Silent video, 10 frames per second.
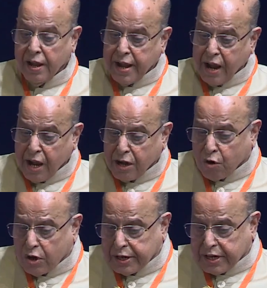A
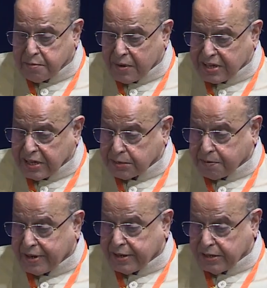high-quality
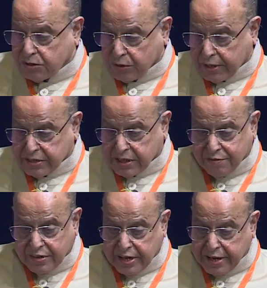multidisciplinary education
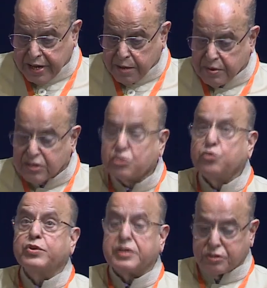will enable
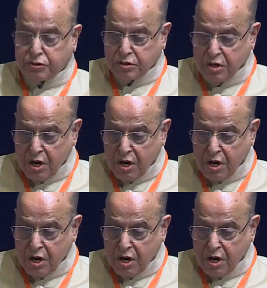students